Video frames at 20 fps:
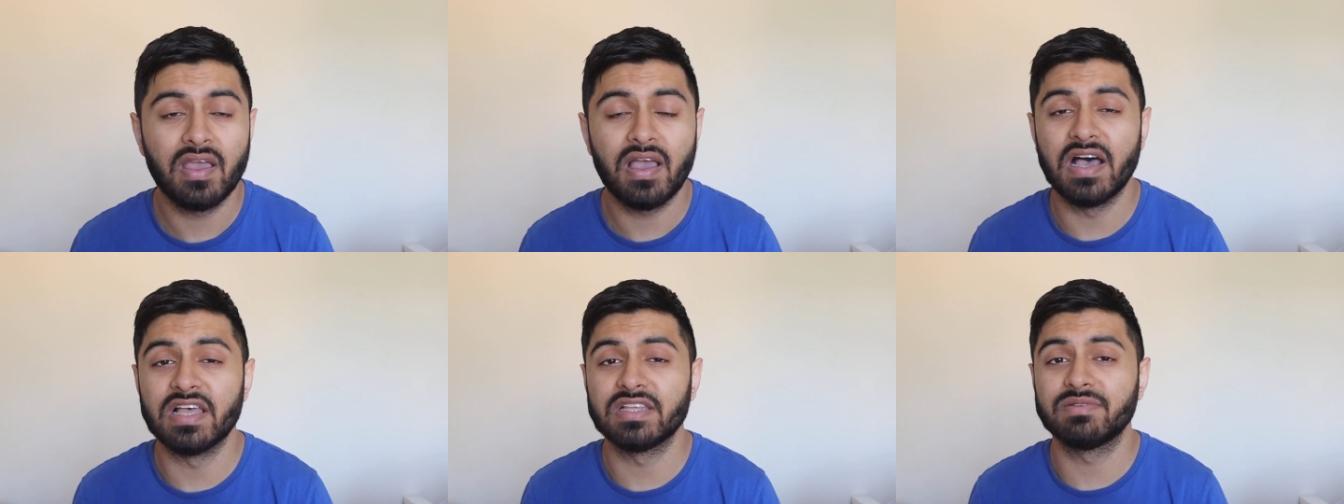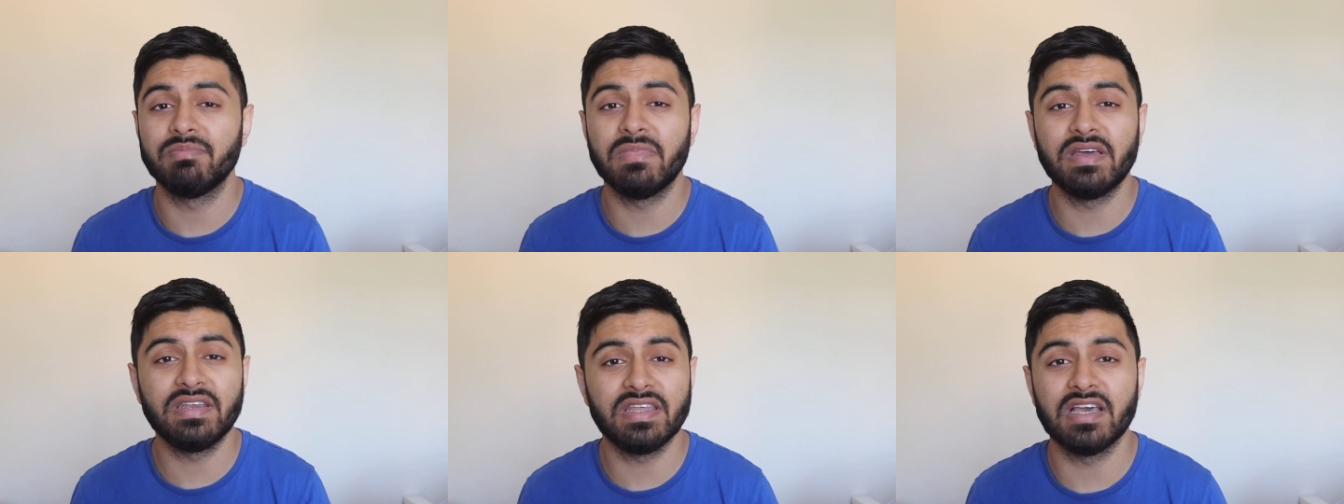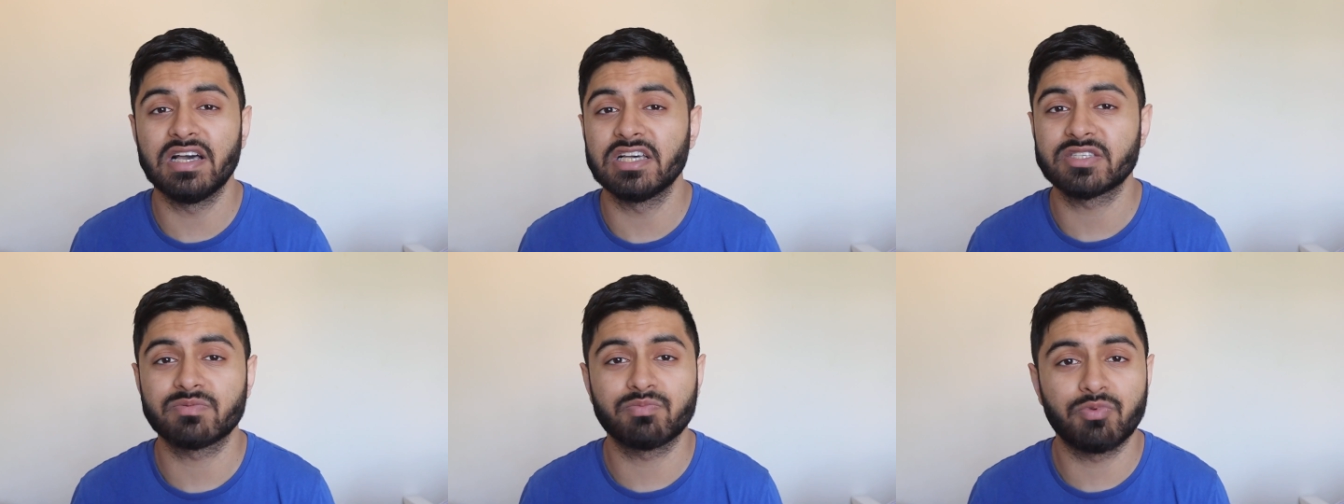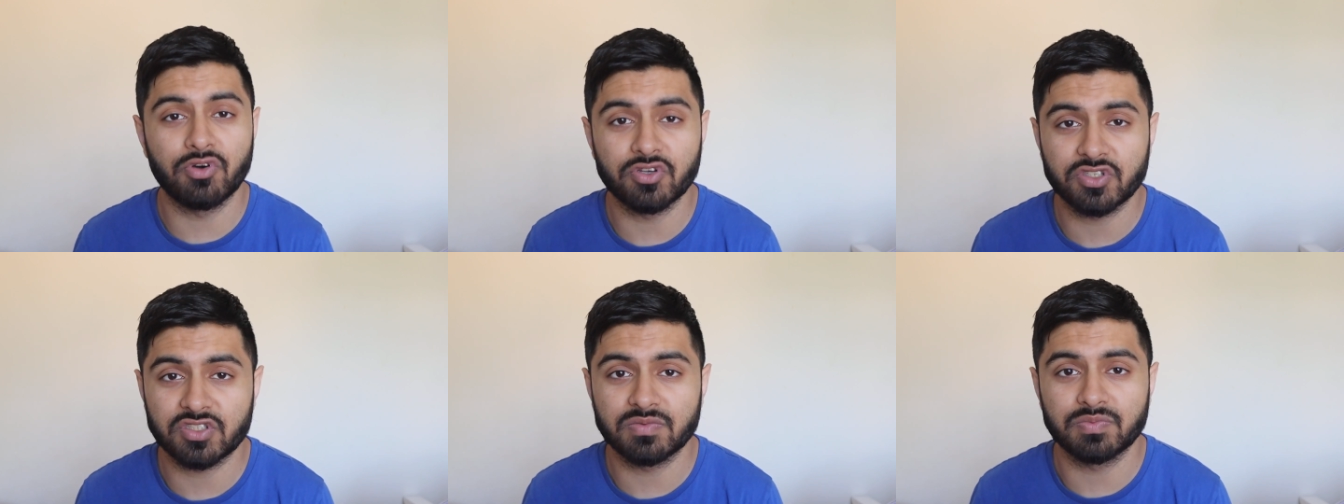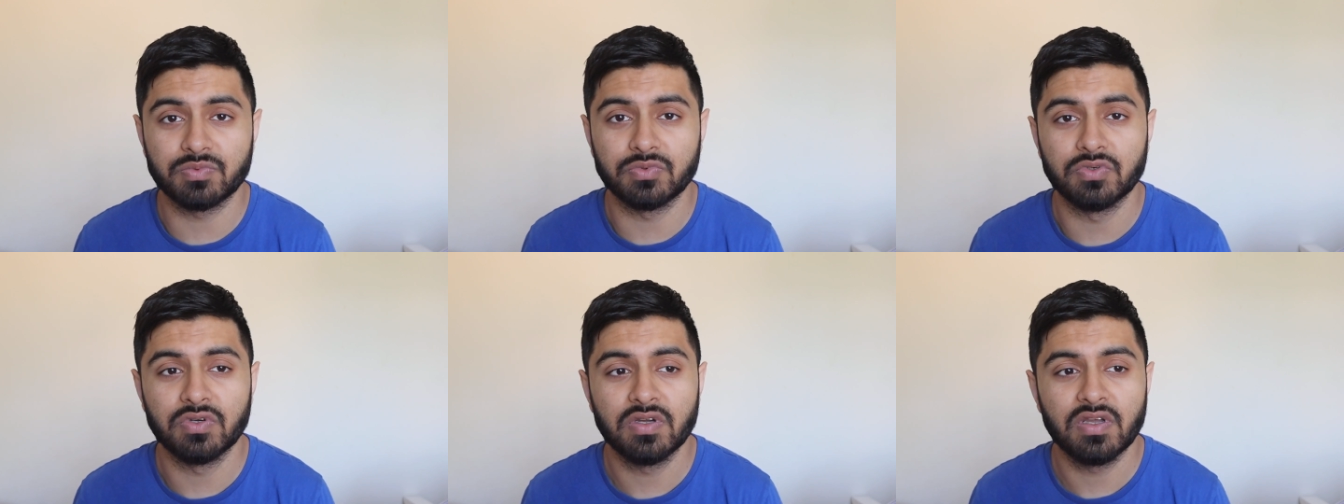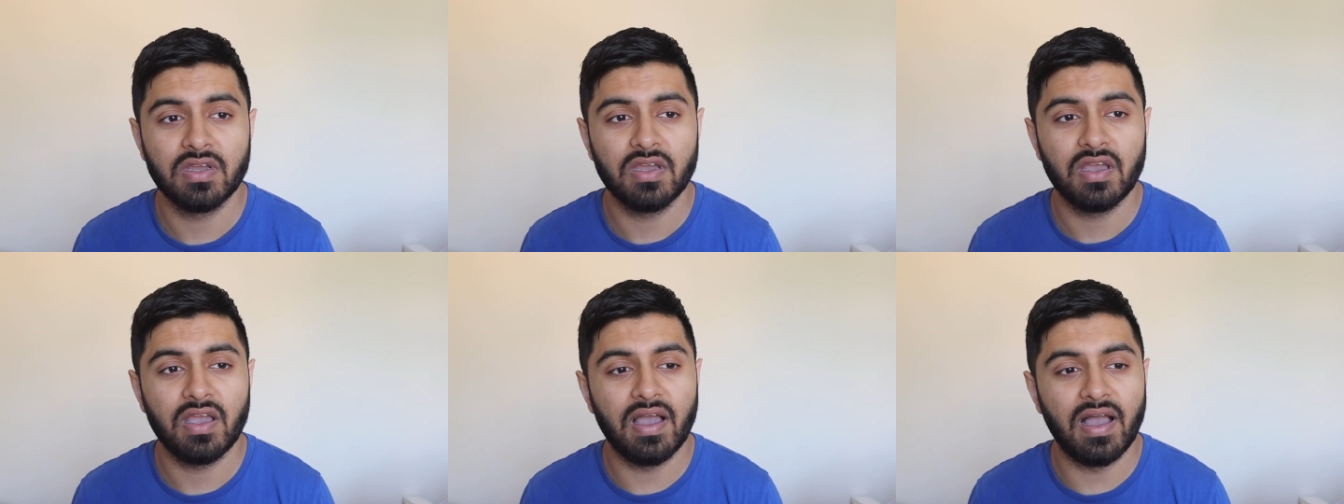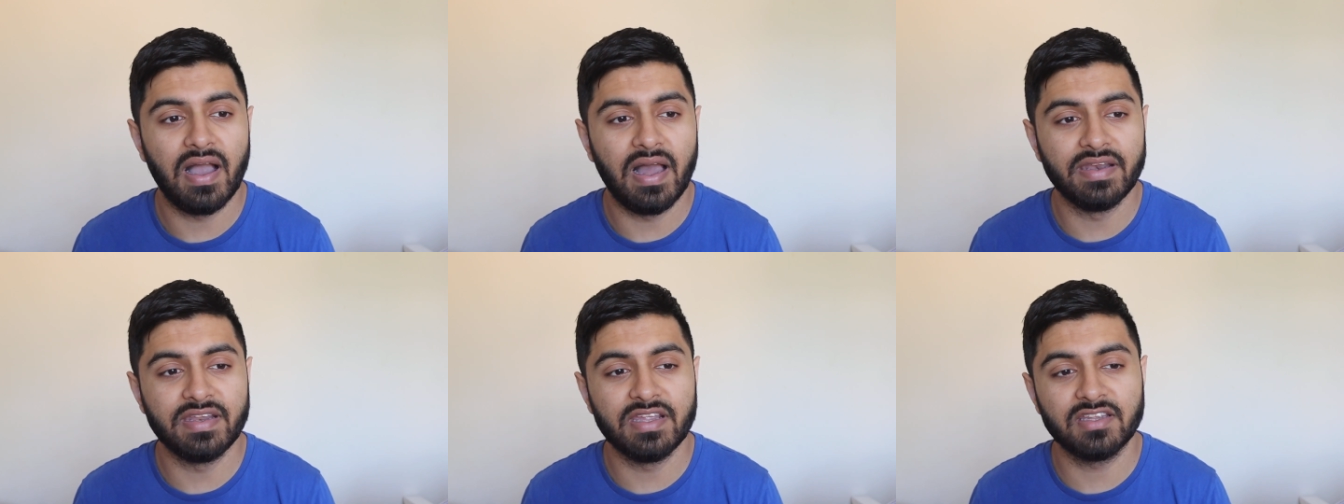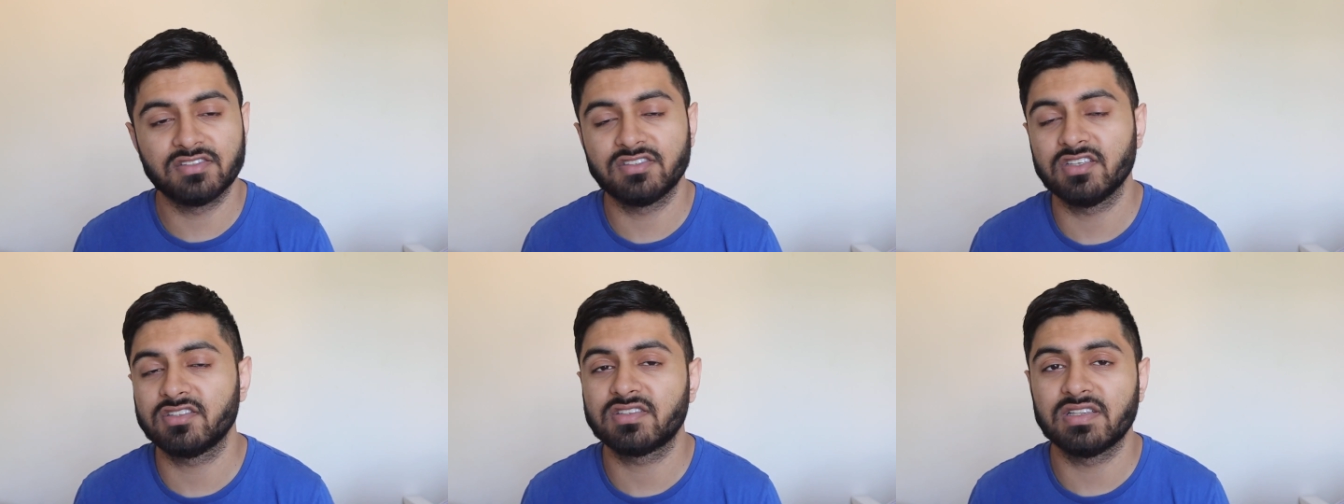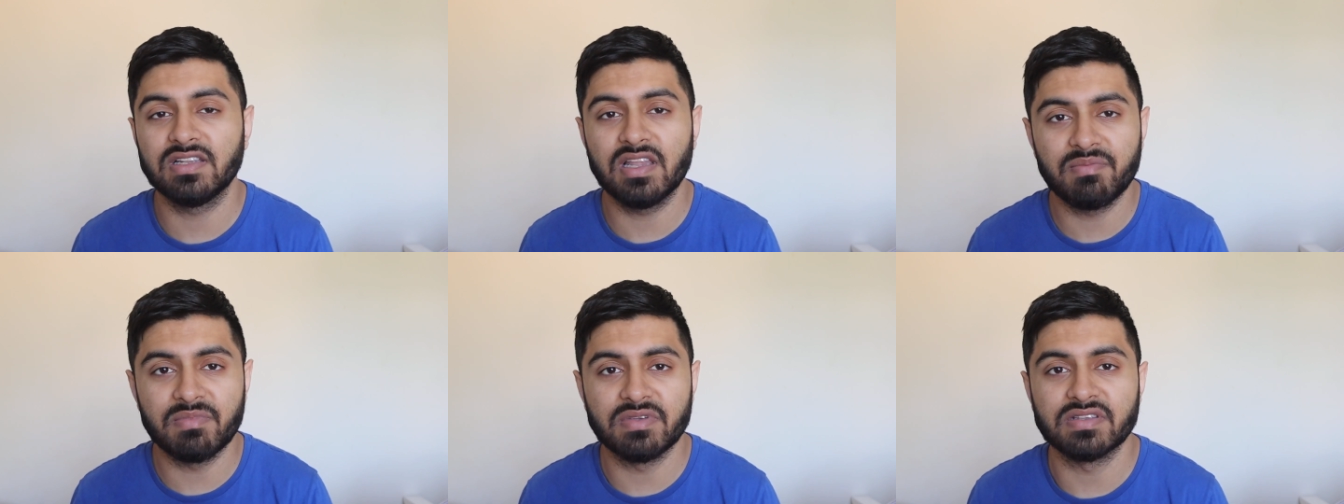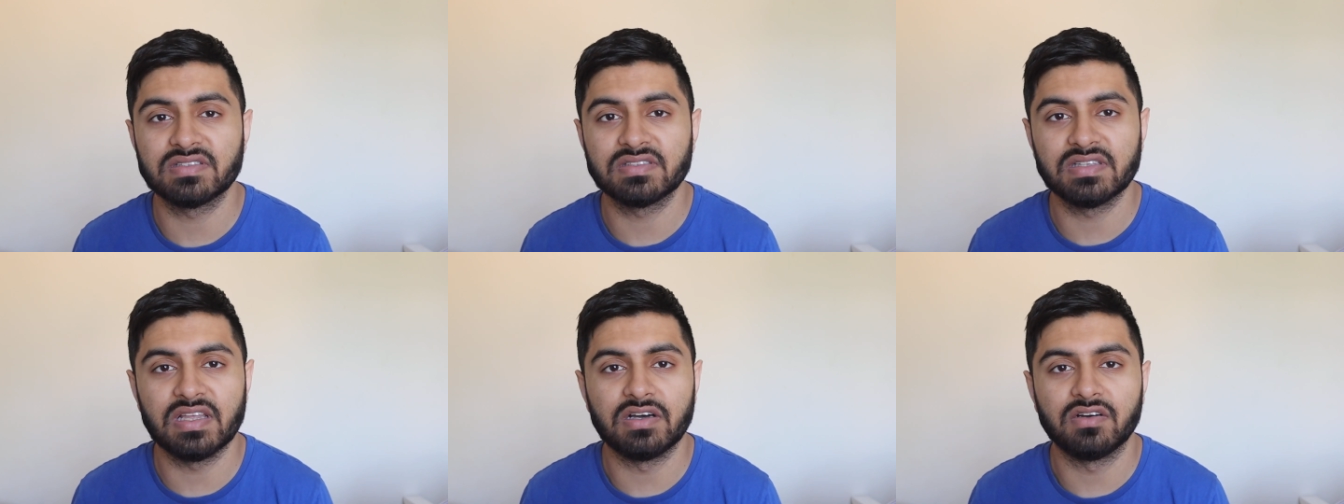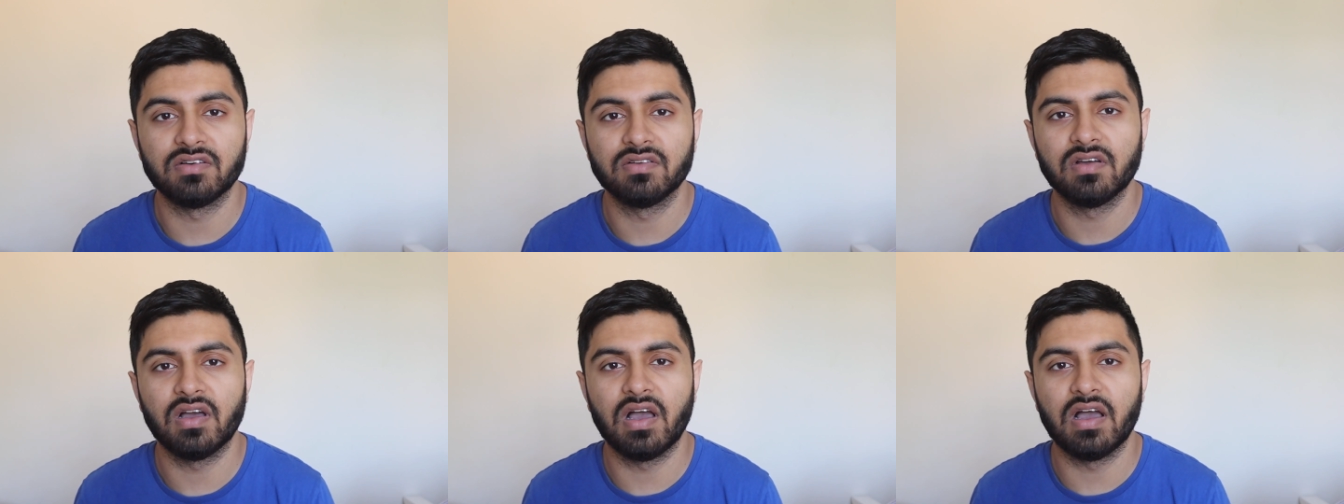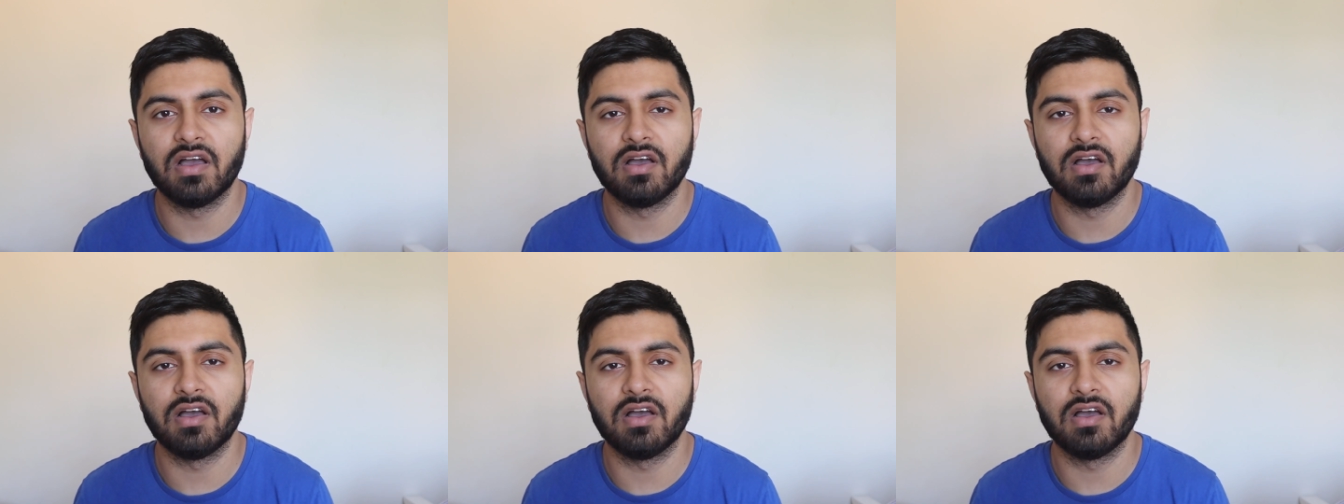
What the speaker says: as many as possible, and there's just limits now.